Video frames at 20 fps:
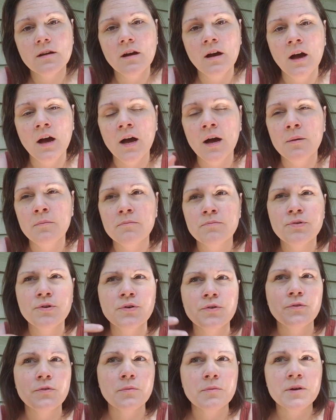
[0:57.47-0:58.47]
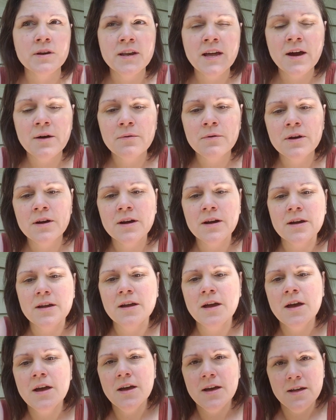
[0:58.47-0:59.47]
Pro Groomer Network,
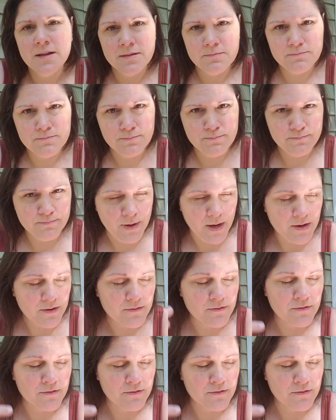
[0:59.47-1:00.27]
Pet